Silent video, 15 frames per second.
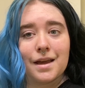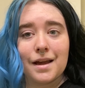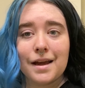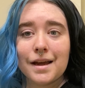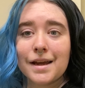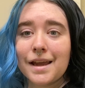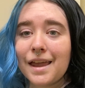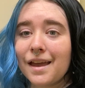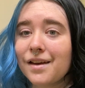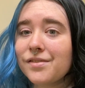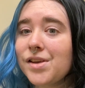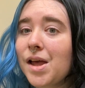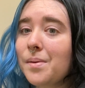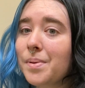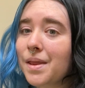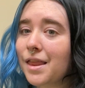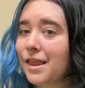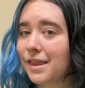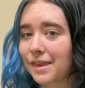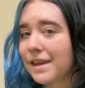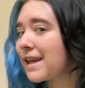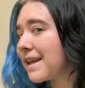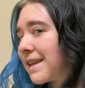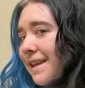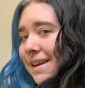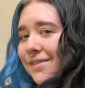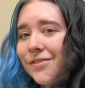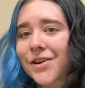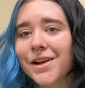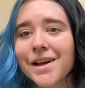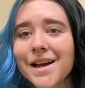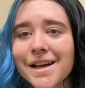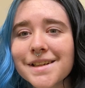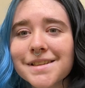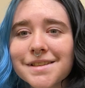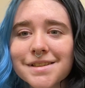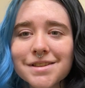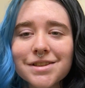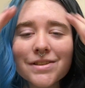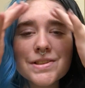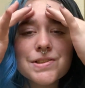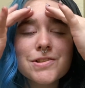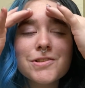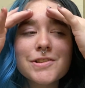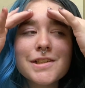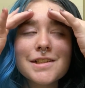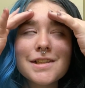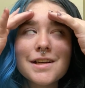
I have completely forgotten to